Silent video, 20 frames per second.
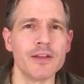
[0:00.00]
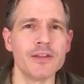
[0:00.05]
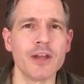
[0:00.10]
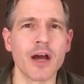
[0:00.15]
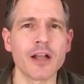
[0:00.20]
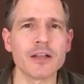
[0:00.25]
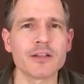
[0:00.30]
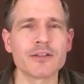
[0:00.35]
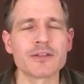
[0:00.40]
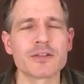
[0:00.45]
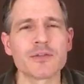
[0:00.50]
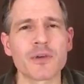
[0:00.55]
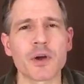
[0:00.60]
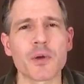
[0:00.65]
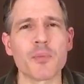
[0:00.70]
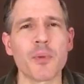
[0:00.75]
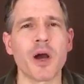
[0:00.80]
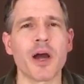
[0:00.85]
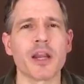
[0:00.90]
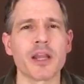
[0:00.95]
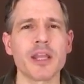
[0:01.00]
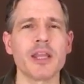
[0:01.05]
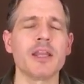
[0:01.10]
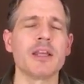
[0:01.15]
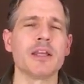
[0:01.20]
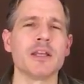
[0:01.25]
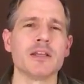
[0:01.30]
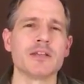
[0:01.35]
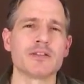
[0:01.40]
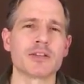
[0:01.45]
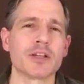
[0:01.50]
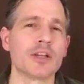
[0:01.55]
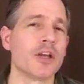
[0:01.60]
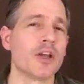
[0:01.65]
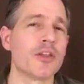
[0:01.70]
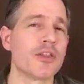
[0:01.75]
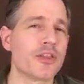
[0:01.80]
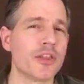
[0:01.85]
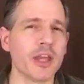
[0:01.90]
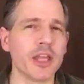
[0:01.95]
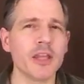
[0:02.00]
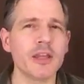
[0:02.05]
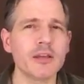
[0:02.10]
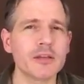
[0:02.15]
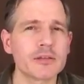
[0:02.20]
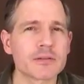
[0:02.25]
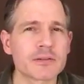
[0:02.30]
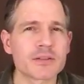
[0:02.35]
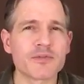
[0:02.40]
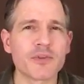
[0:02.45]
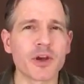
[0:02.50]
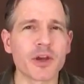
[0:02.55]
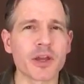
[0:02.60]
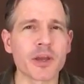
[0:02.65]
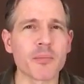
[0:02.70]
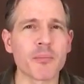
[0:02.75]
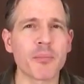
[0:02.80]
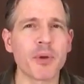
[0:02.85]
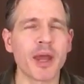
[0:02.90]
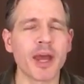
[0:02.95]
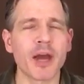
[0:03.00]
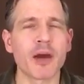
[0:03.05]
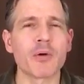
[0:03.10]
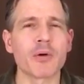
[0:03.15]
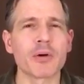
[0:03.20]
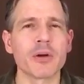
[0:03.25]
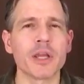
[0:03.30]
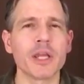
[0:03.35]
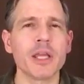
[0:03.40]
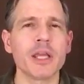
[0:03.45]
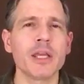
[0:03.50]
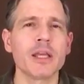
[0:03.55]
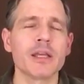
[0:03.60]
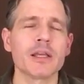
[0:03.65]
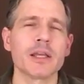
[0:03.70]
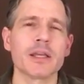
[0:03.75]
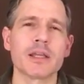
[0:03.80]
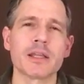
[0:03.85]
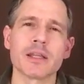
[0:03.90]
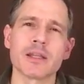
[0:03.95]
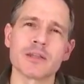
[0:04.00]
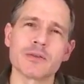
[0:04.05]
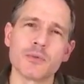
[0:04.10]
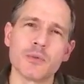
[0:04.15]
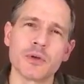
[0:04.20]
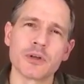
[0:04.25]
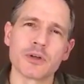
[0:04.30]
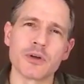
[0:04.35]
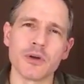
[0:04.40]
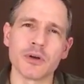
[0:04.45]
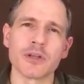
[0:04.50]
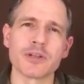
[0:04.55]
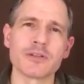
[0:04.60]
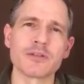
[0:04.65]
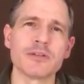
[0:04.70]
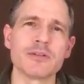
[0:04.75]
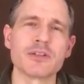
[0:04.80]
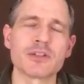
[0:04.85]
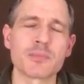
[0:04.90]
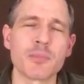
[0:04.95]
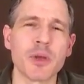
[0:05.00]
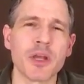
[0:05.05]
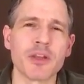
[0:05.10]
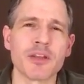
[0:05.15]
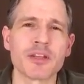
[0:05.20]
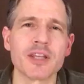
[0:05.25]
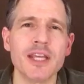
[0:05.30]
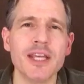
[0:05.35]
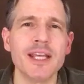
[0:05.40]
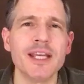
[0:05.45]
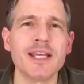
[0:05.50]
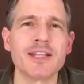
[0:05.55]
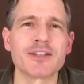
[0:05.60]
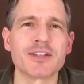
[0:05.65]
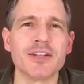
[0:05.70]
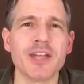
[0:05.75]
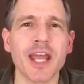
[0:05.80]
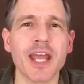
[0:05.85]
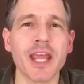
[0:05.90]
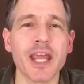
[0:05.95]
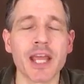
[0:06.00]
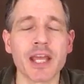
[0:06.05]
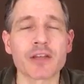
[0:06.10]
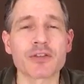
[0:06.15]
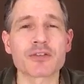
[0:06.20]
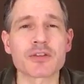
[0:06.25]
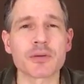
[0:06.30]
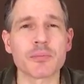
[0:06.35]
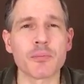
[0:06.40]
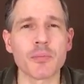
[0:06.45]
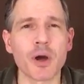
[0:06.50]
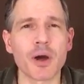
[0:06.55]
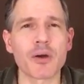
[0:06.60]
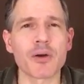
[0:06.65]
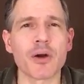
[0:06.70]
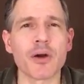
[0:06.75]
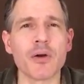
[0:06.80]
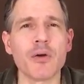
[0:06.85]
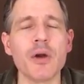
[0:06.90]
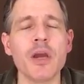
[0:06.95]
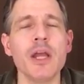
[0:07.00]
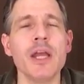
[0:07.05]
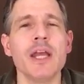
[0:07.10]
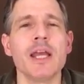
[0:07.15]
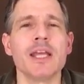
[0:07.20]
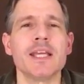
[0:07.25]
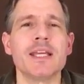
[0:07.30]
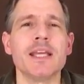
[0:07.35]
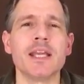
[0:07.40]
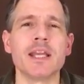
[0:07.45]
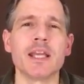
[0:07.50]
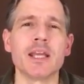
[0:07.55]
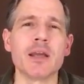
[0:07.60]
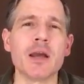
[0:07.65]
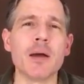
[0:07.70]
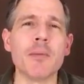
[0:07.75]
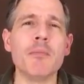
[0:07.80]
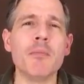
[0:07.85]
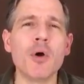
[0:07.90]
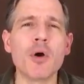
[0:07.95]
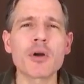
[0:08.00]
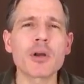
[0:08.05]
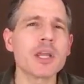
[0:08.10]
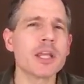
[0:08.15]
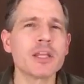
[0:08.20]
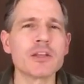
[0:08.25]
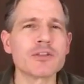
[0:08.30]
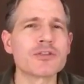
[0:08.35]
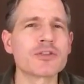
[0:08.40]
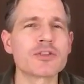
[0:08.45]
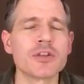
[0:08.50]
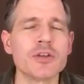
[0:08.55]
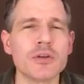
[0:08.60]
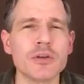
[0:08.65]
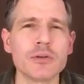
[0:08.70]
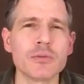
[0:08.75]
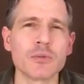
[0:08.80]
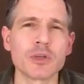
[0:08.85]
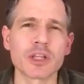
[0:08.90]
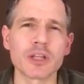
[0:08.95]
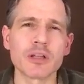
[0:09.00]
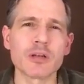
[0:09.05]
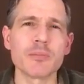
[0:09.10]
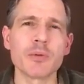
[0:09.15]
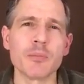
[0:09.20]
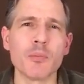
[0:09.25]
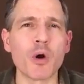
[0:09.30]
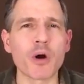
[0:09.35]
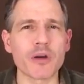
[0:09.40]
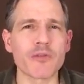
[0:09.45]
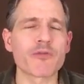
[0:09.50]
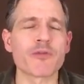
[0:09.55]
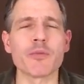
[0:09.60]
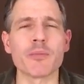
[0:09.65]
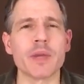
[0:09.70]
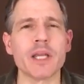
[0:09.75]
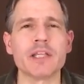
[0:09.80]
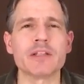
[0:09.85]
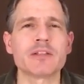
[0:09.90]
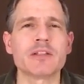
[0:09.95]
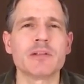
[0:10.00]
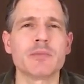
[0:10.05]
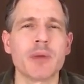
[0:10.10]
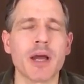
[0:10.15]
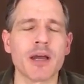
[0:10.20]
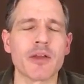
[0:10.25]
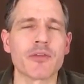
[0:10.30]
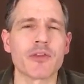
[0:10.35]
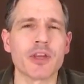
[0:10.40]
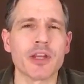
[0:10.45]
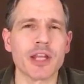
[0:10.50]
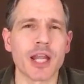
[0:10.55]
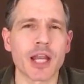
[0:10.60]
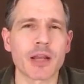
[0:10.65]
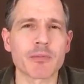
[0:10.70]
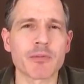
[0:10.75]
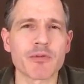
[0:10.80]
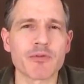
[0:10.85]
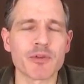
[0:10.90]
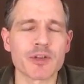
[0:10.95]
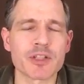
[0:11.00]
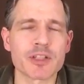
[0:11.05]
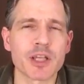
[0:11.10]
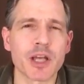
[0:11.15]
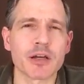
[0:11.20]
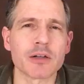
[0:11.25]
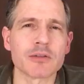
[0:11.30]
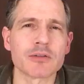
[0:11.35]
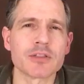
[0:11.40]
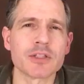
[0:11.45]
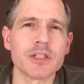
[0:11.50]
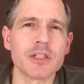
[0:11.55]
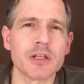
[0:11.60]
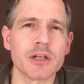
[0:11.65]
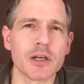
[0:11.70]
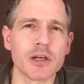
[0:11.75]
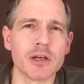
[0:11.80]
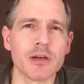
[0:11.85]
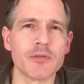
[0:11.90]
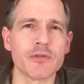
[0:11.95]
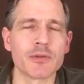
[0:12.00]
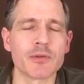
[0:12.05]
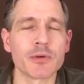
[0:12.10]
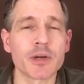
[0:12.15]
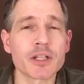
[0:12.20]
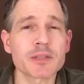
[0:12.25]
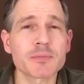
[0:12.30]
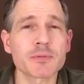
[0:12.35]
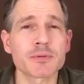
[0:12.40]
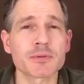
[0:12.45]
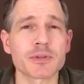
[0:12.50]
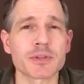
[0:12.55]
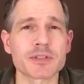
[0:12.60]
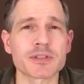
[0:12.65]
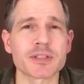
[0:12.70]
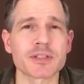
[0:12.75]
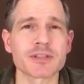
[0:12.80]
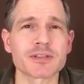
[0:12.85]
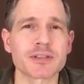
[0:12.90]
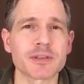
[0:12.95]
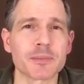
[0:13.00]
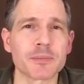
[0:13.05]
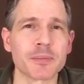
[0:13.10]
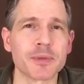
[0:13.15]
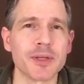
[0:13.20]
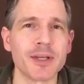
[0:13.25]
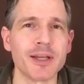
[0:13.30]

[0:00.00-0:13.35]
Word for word: Knowledge of our body is a good thing. It's very empowering, and we're going to spend today and tomorrow getting more in tune with a little bit more information about the anatomy and physiology of the respiratory system.